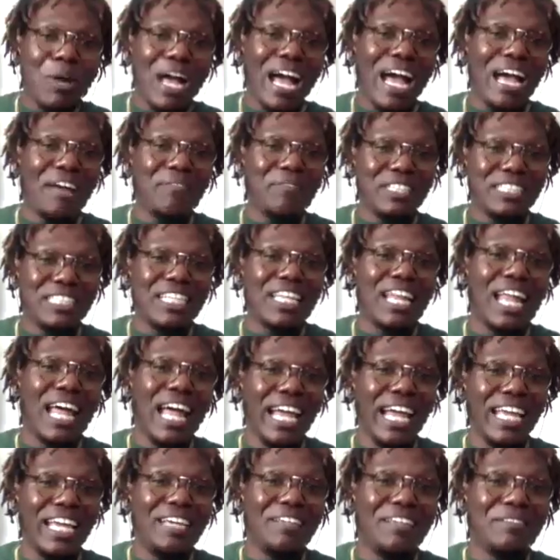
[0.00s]
Ivy's
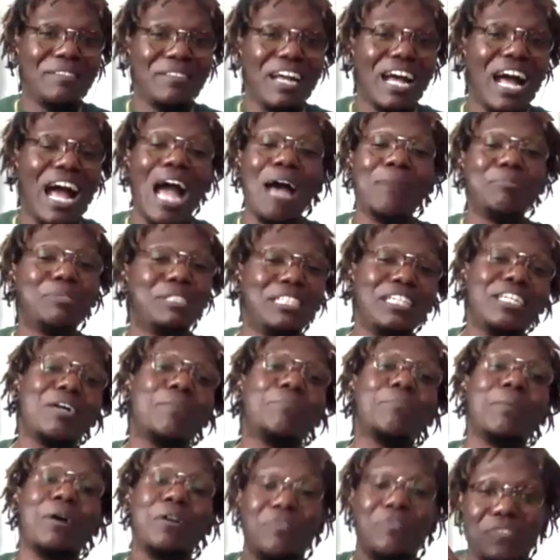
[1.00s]
client. I'm sick
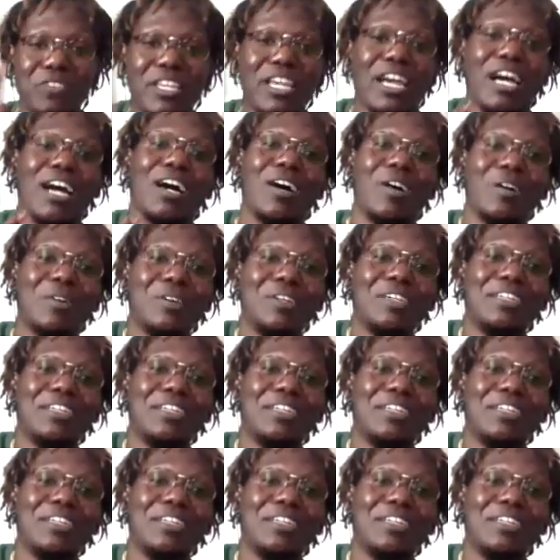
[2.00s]
of both of y'all.